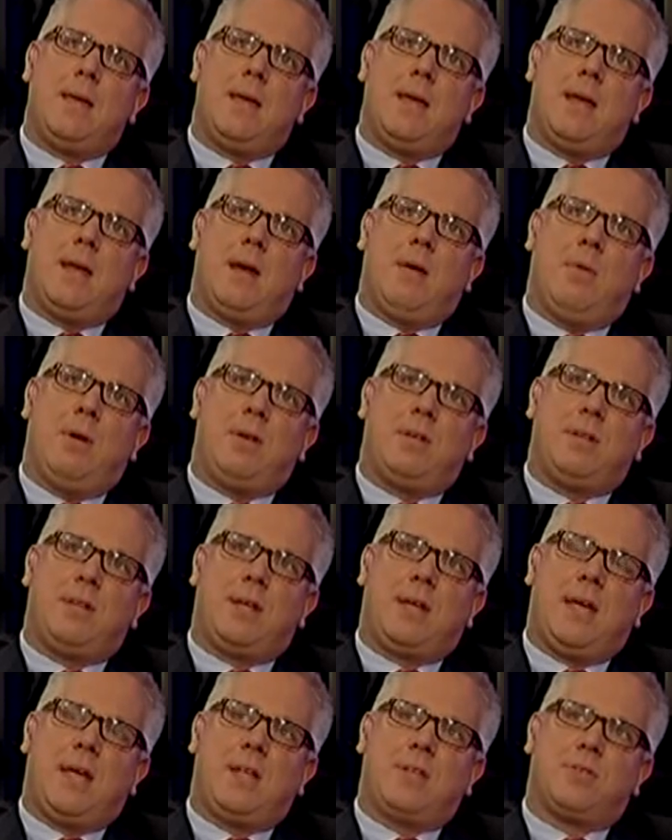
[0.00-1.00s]
and I went to
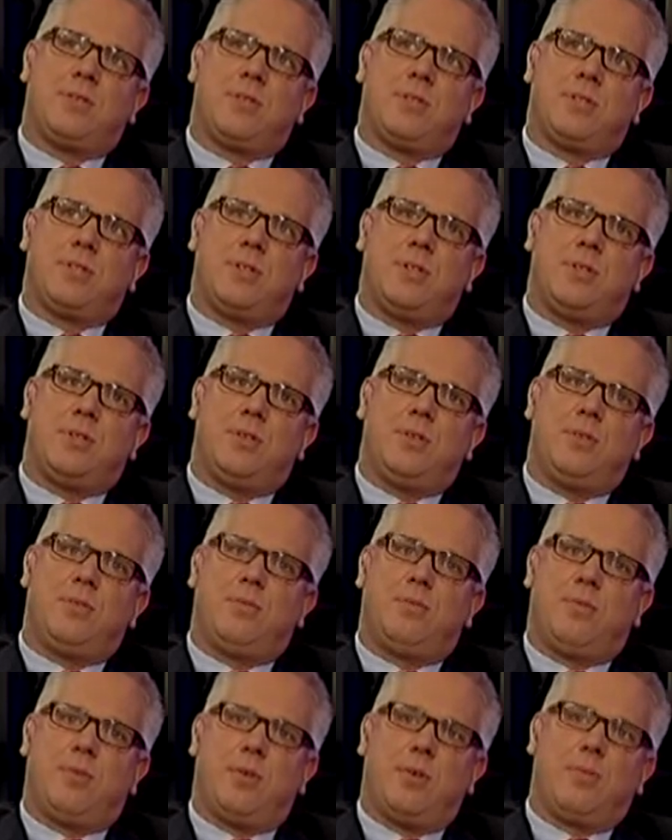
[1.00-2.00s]
the Cancer Institute
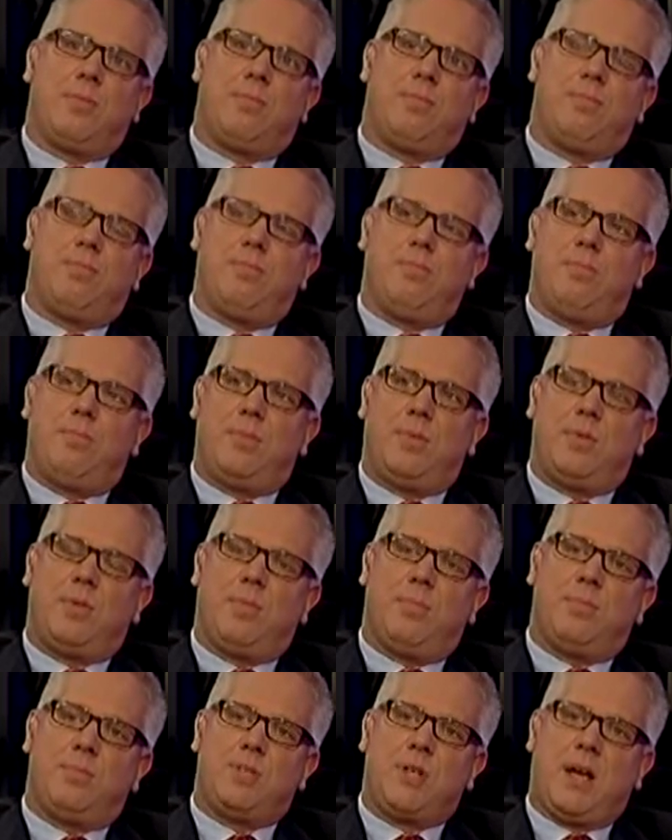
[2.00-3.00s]
for
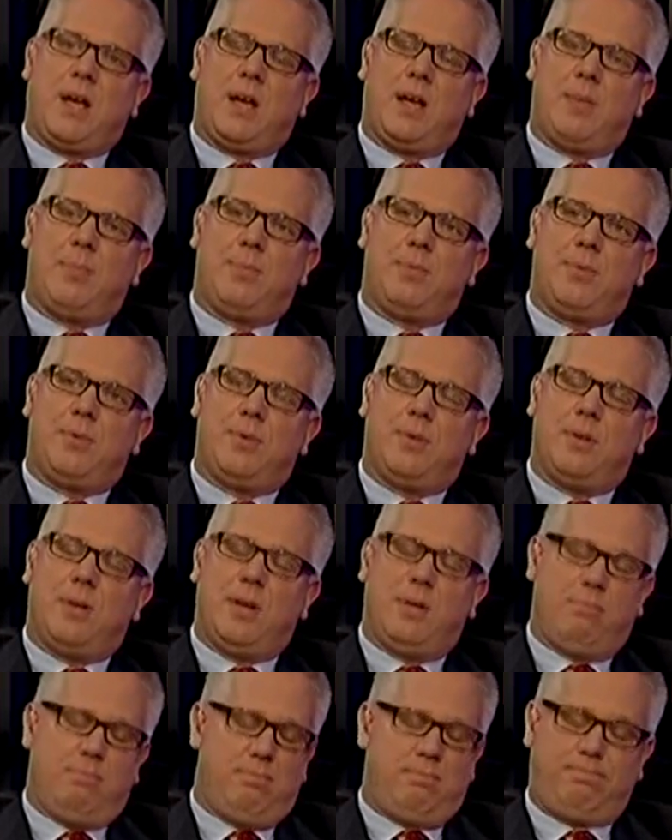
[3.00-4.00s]
some checkups, and
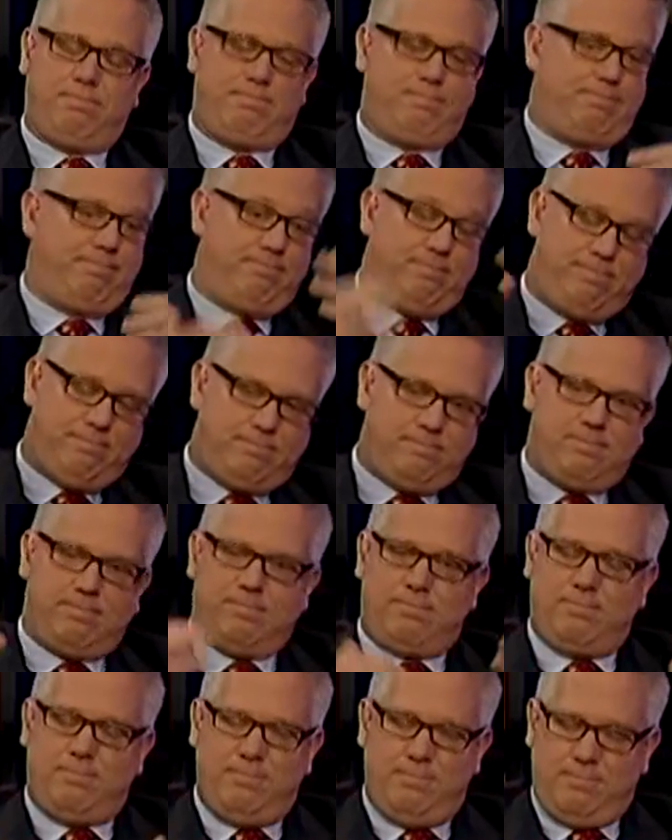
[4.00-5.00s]
they
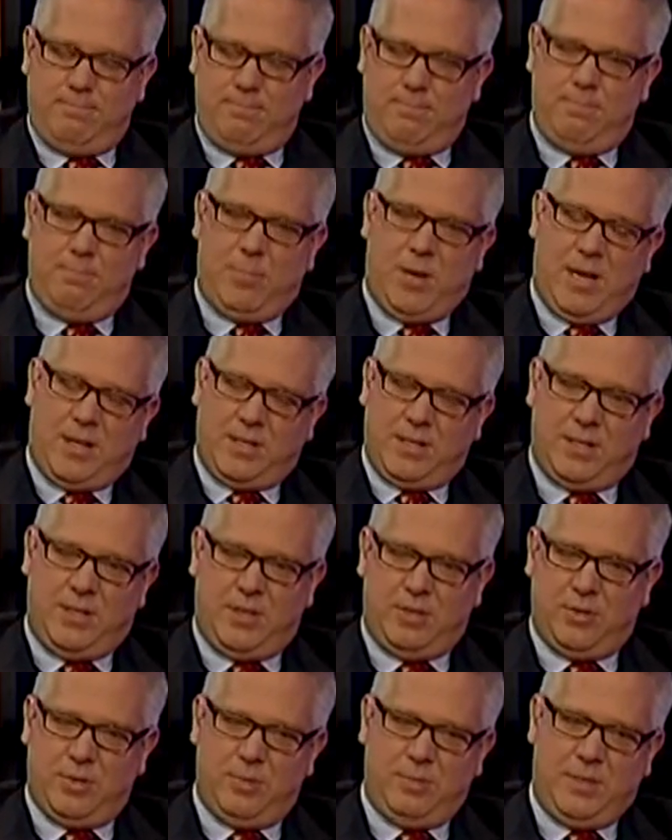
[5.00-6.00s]

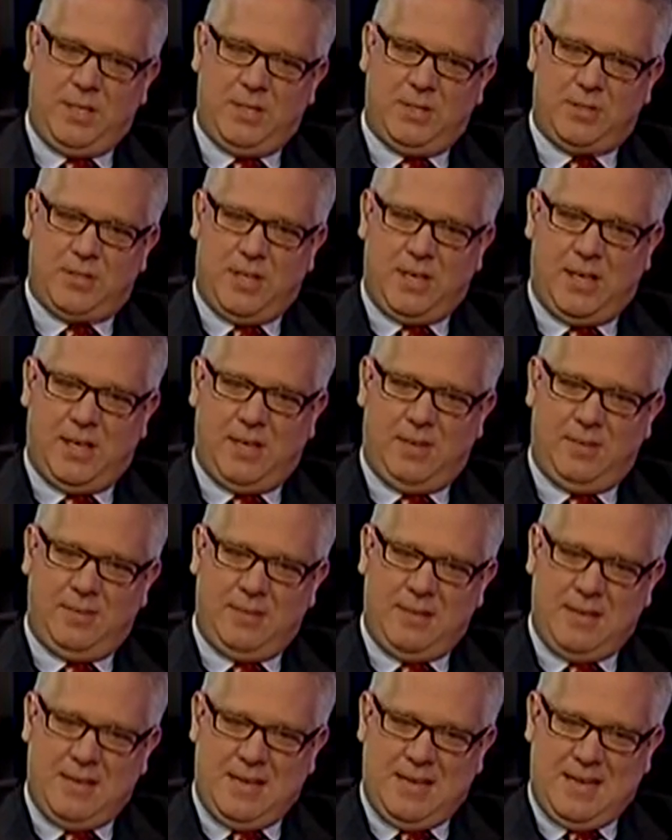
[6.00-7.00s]
practically turned me inside out.
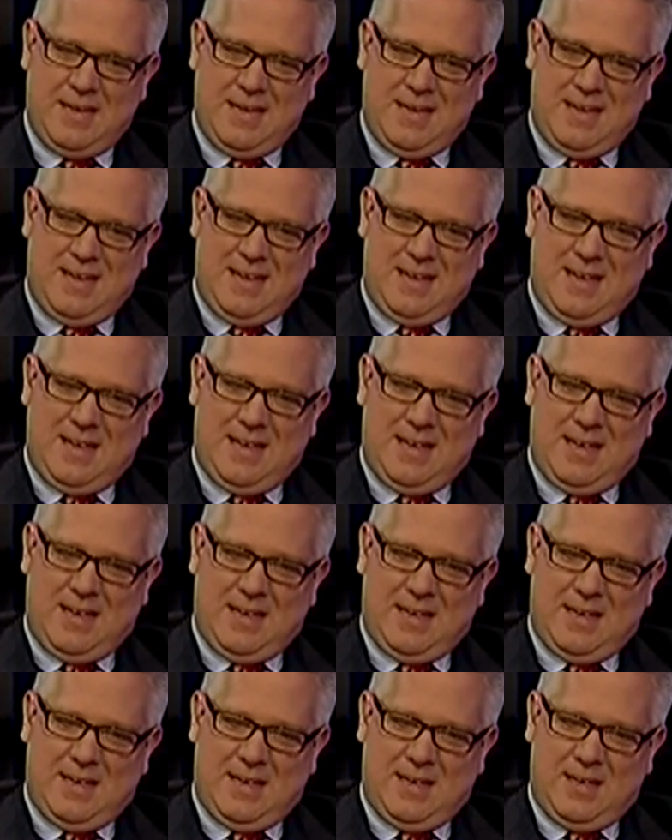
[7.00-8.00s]

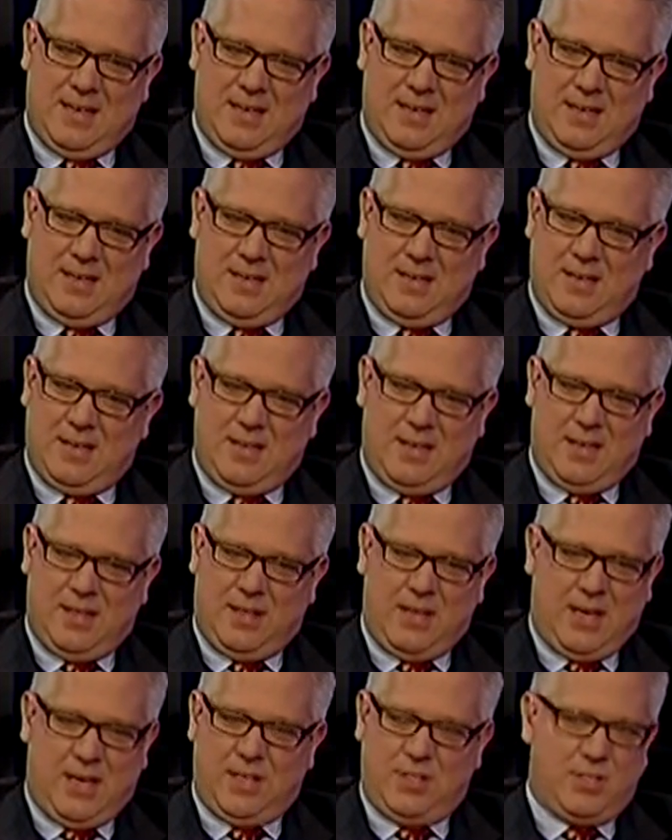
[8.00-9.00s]
And I
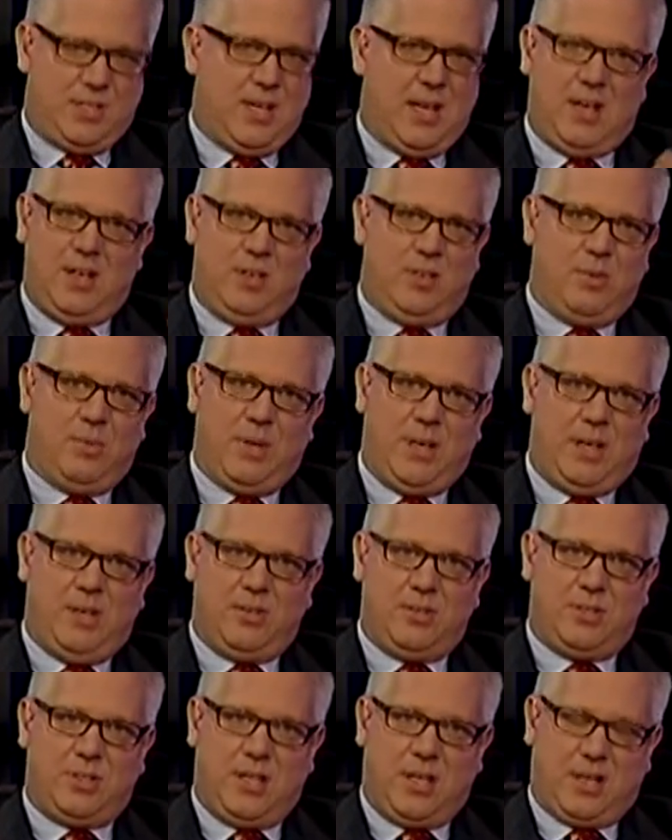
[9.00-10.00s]
think I just had a
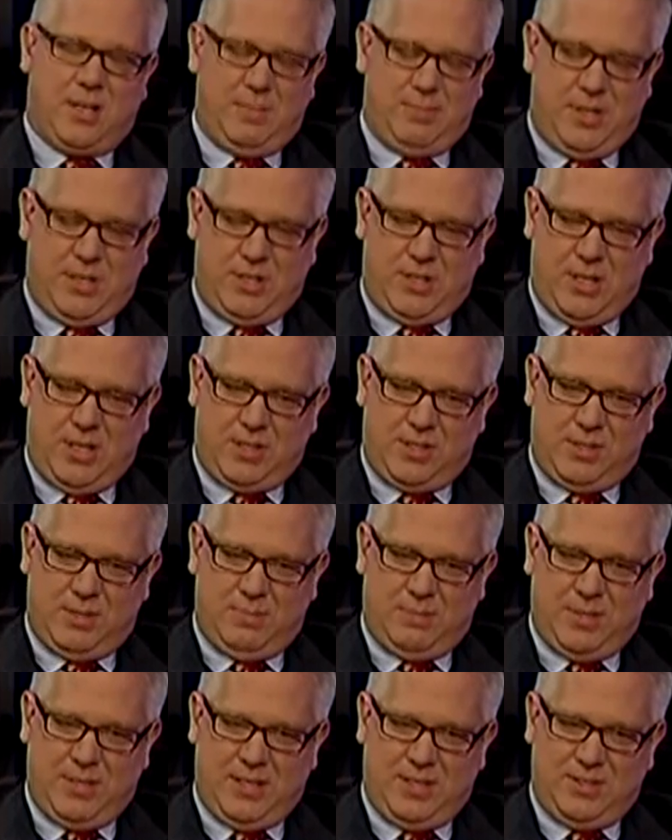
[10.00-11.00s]
Dorito stuck in my chest
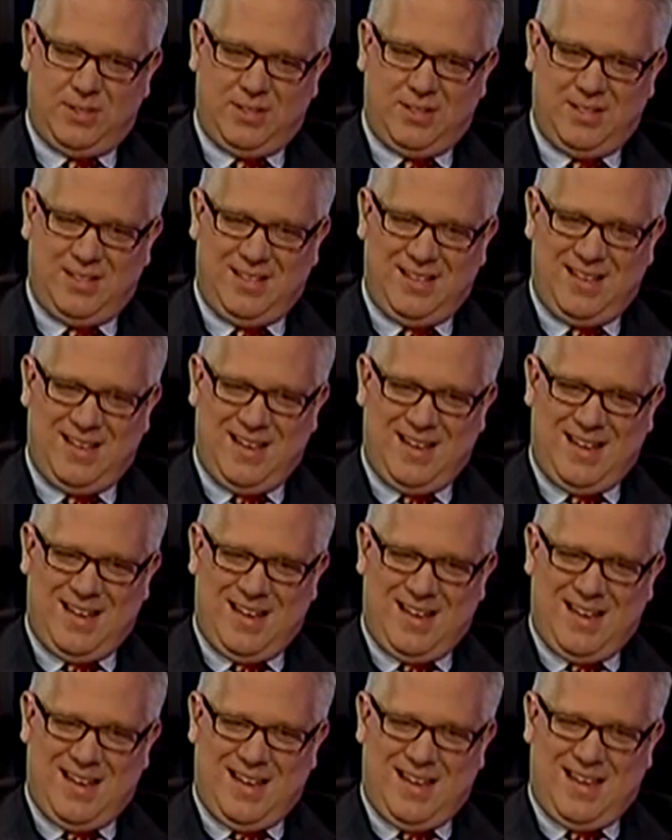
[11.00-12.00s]
someplace.
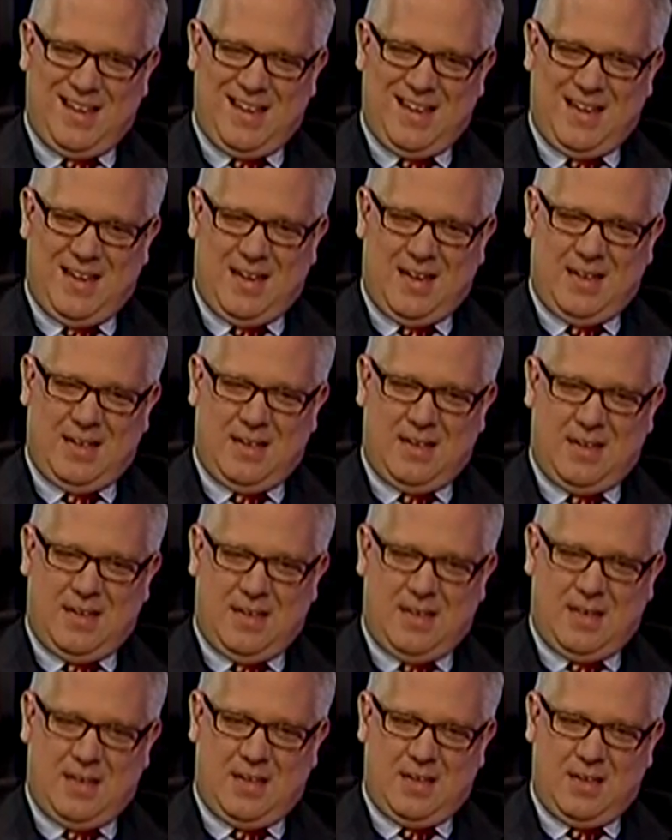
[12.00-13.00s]
And
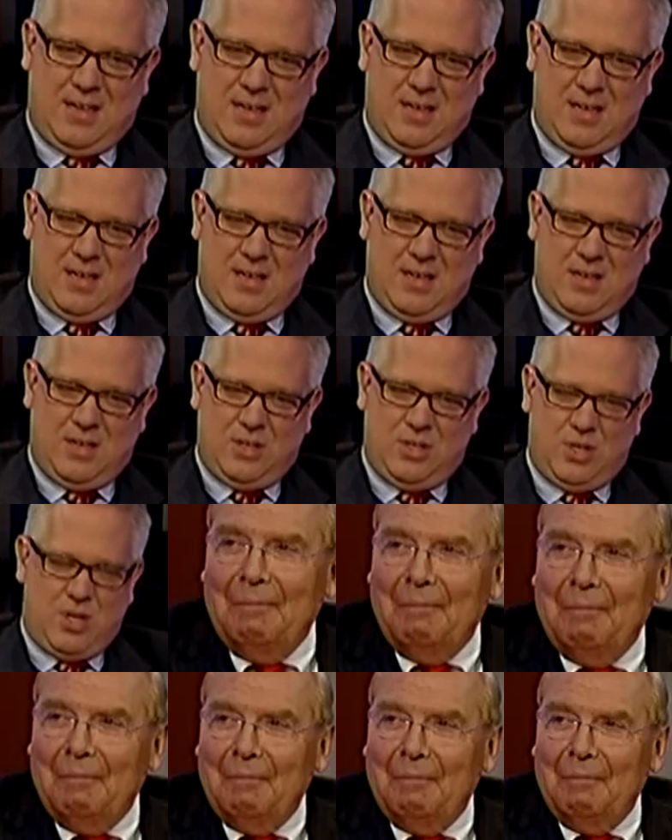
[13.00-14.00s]

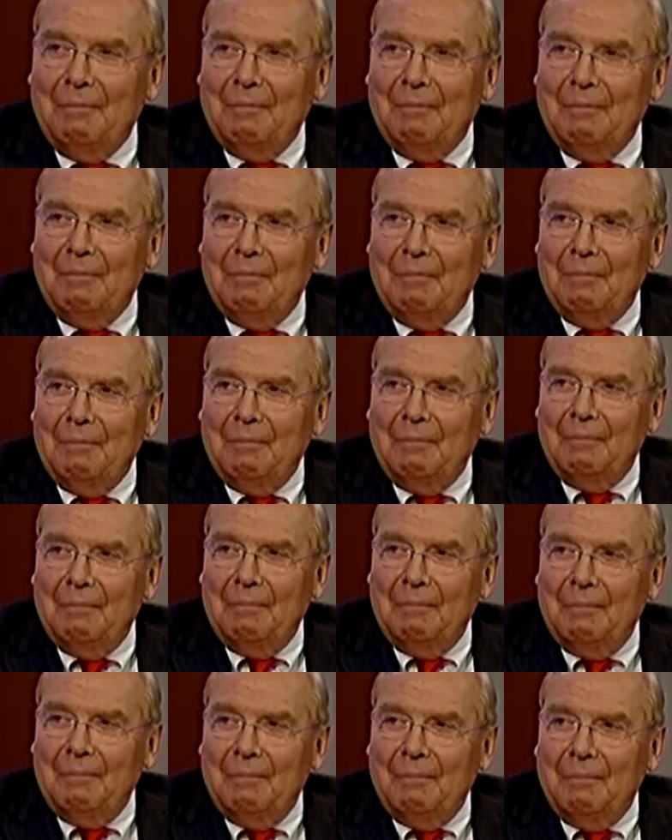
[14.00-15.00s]
John was
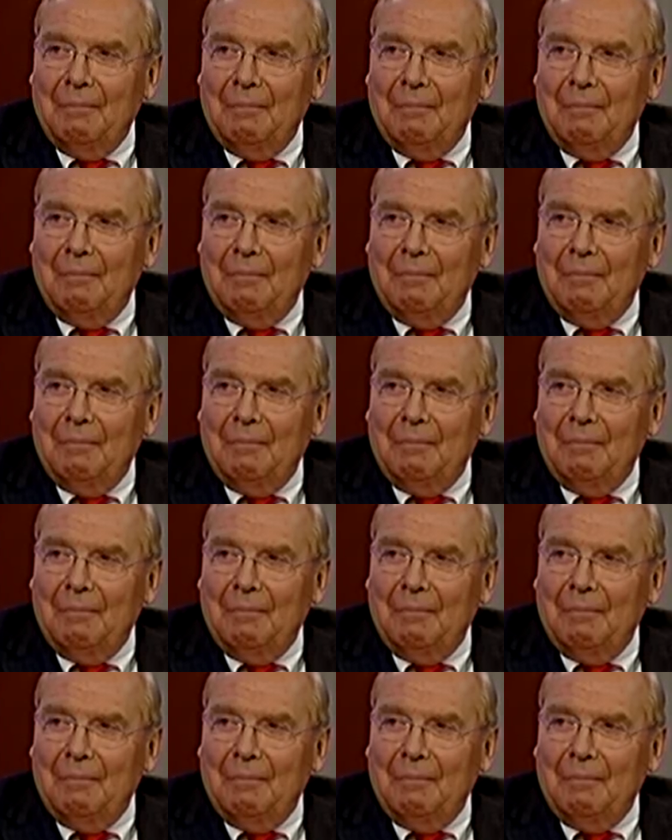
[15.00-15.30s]
worried about